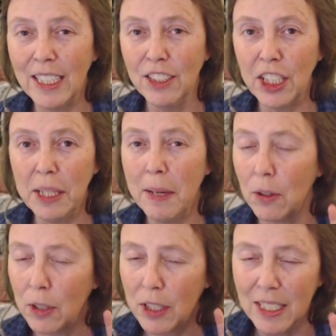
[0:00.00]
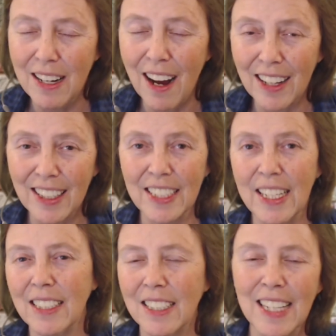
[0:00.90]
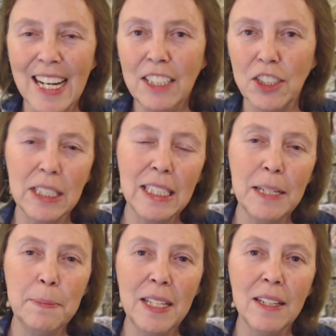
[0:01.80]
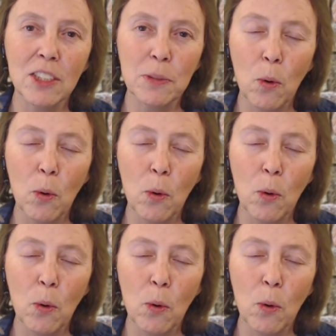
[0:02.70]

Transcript: and Gmail could not connect to the HTTPS